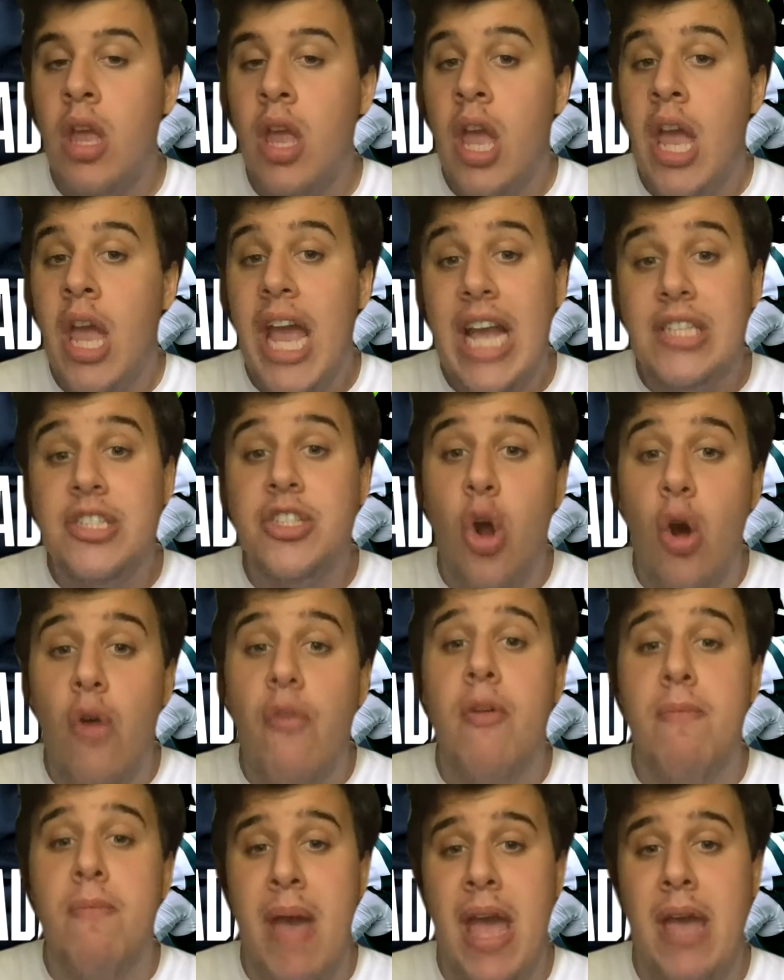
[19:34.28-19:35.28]
it's an
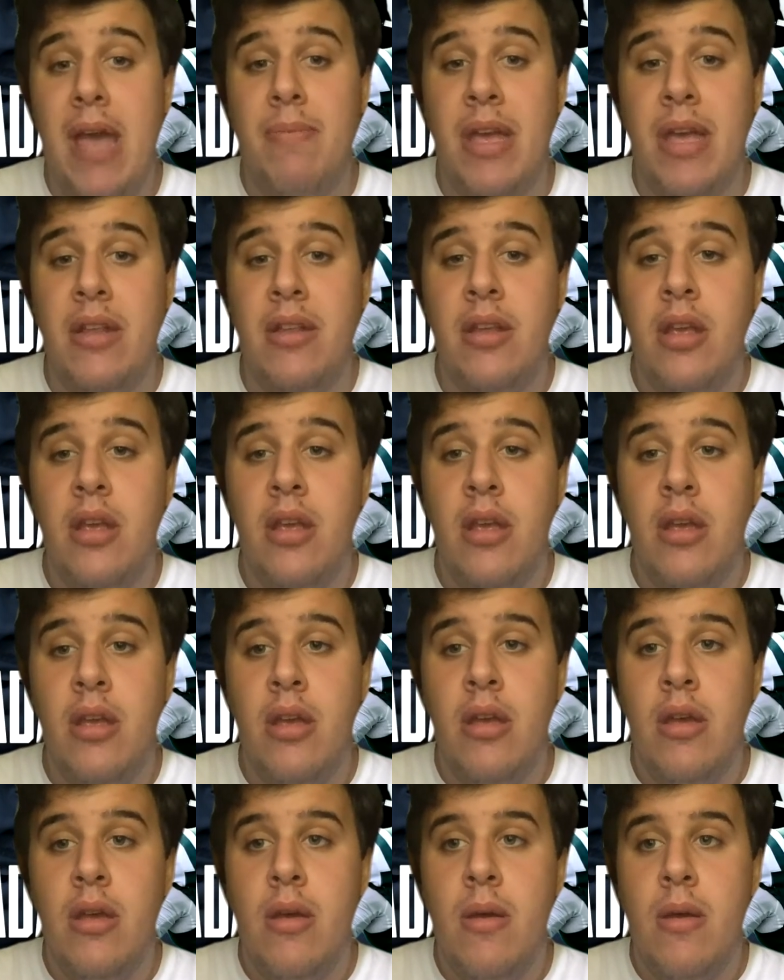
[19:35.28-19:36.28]
overpayment.
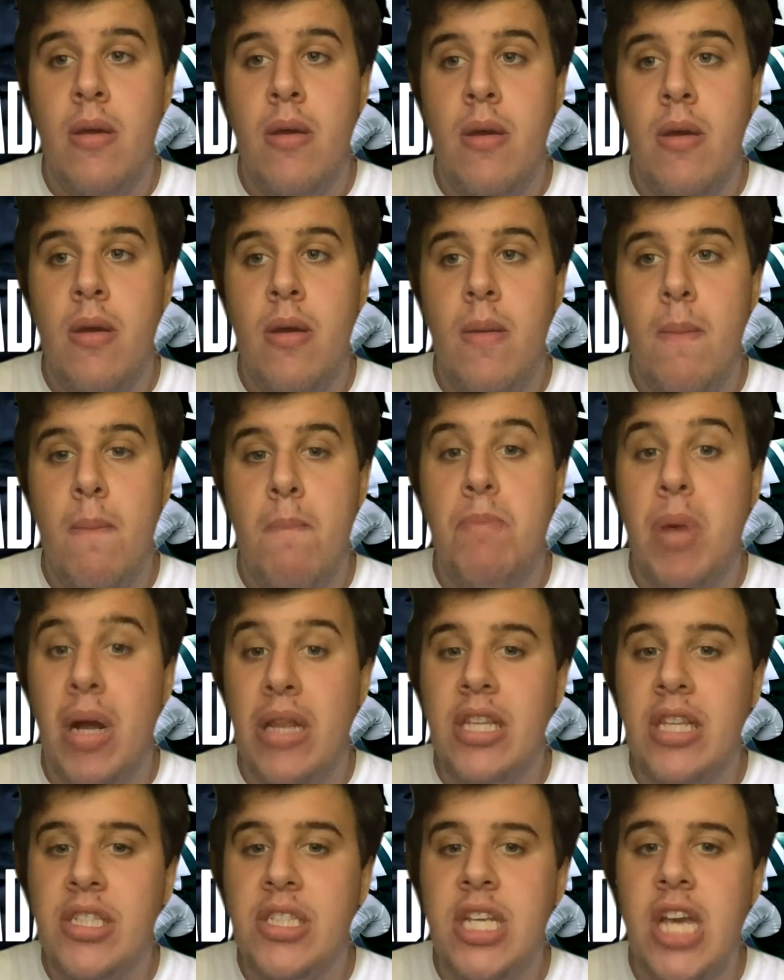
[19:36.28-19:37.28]
But the
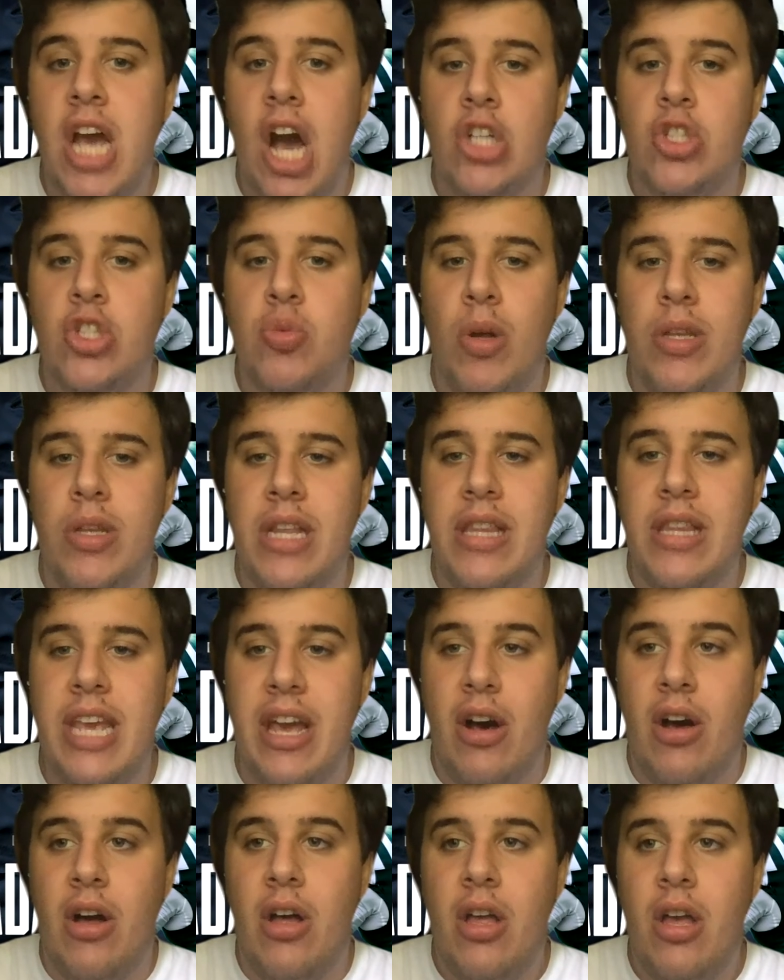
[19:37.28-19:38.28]
Seahawks won the
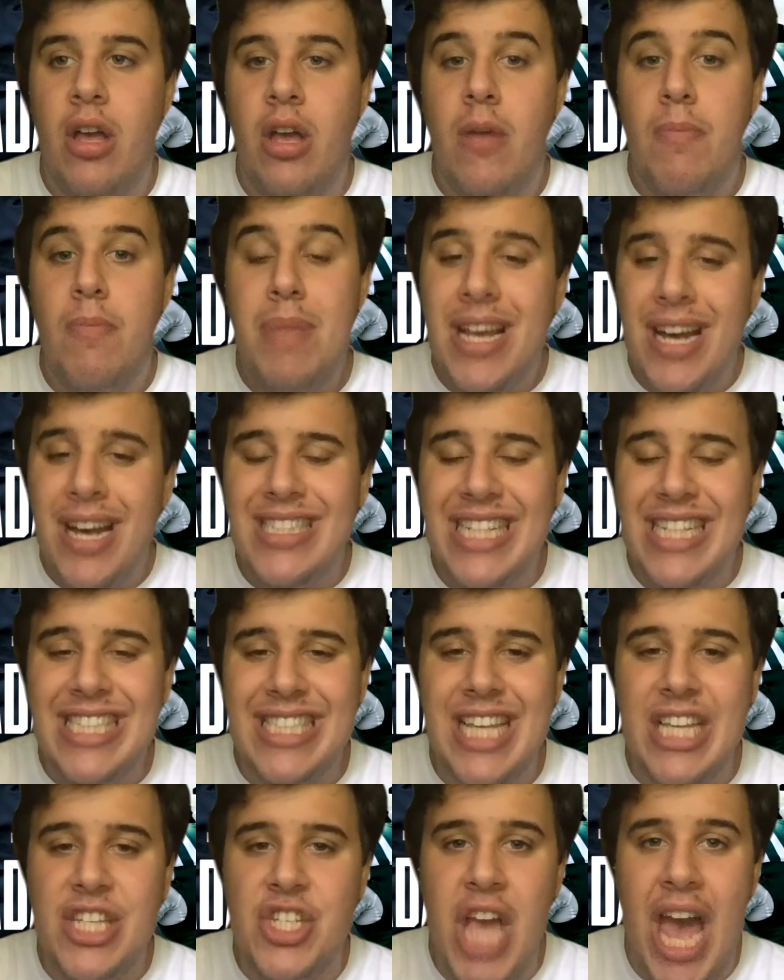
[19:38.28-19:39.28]
deal because it's the
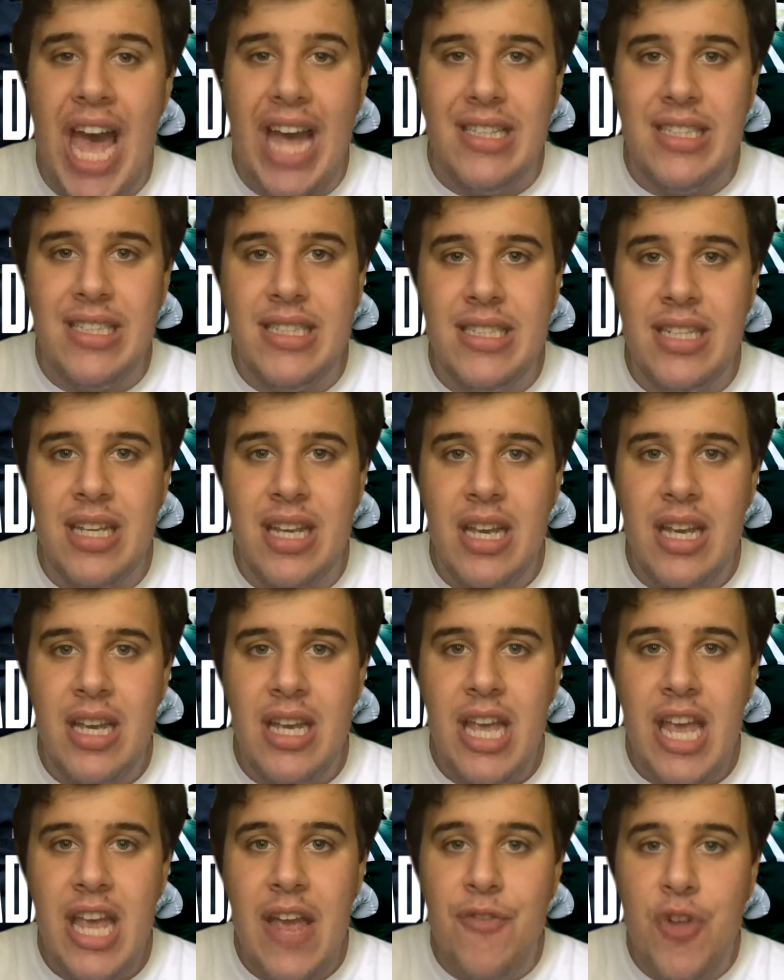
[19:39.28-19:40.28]
Jets.
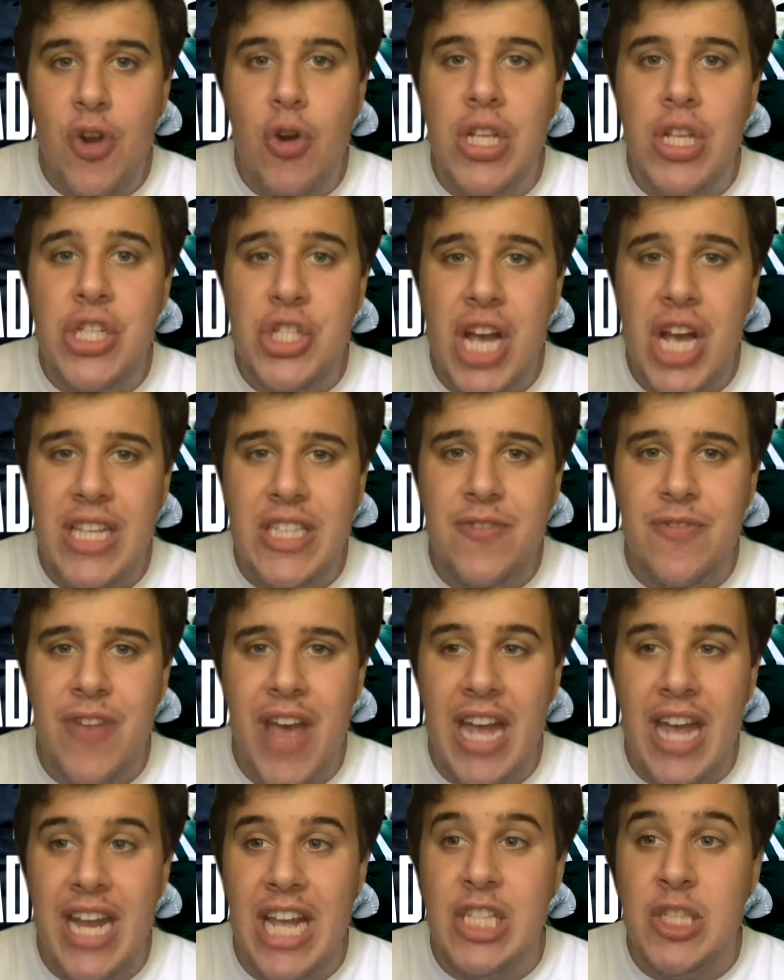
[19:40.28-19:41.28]
If you're a Jets
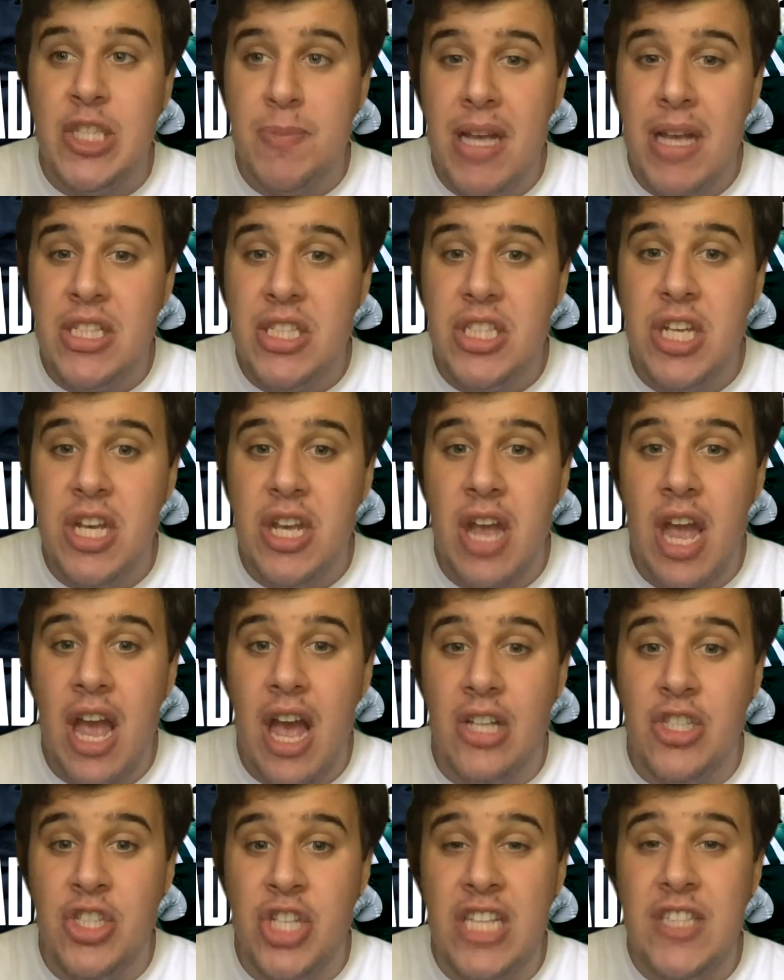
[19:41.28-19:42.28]
fan, especially a
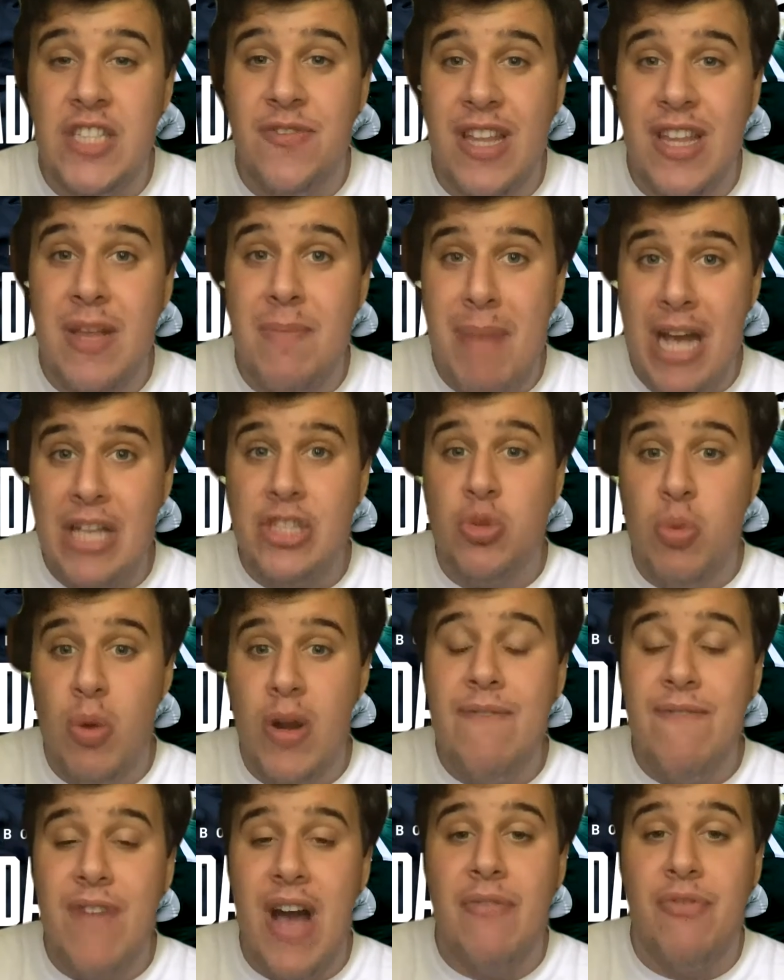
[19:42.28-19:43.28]
Jets fan the past
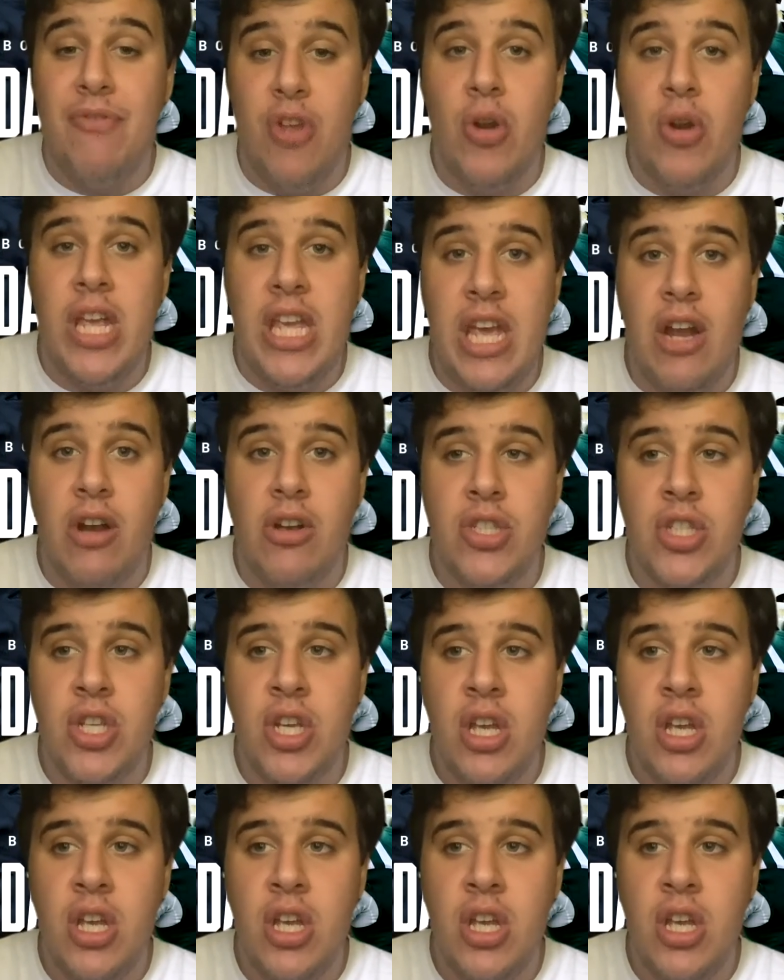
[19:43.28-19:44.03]
25, 30 years,